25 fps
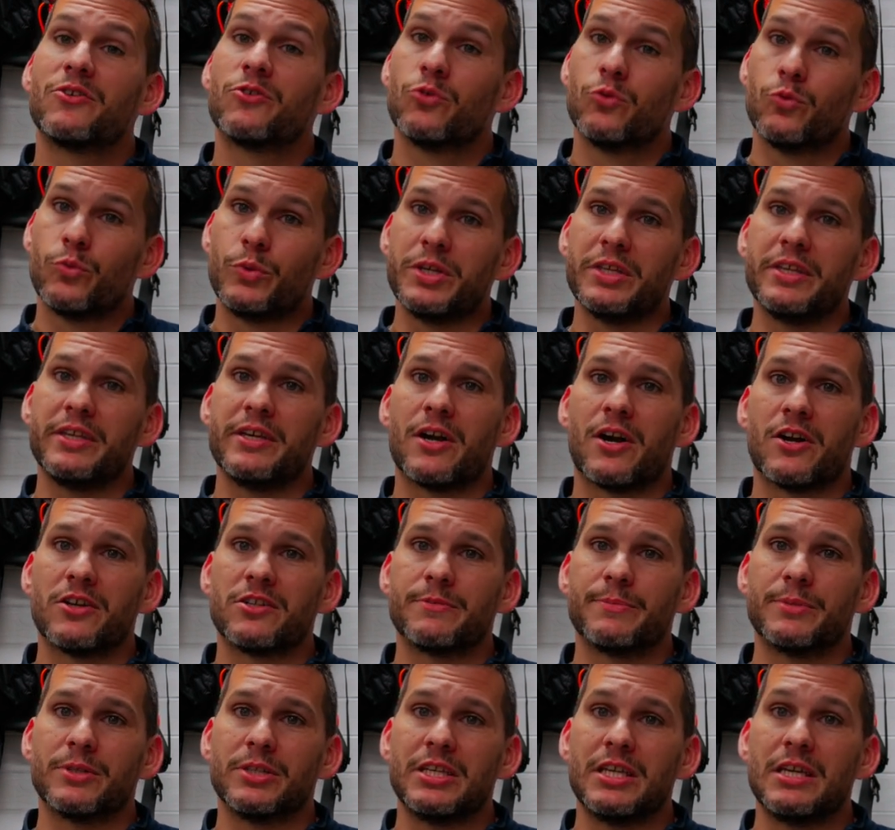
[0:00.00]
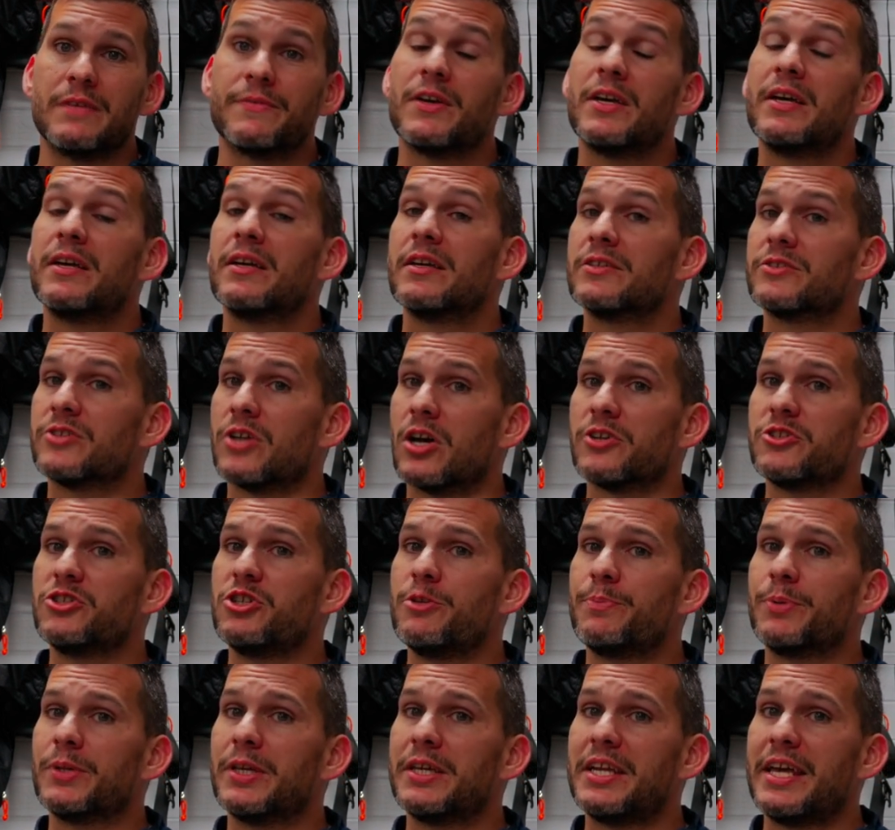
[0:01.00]
Really hard to believe. As long as
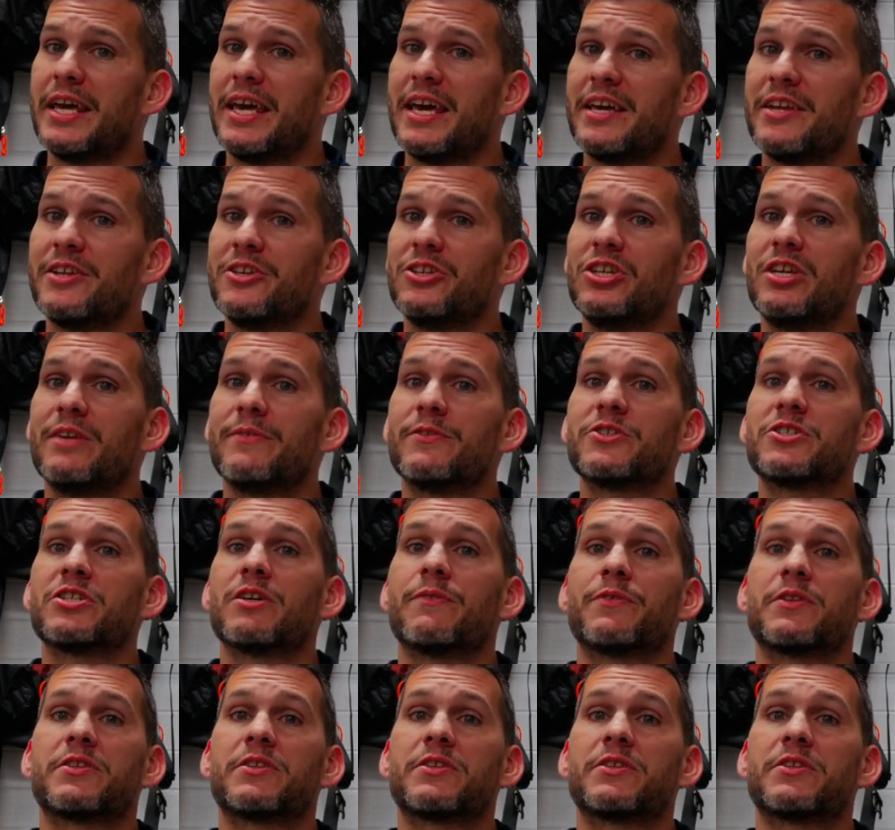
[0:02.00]
you plan ahead and you give yourself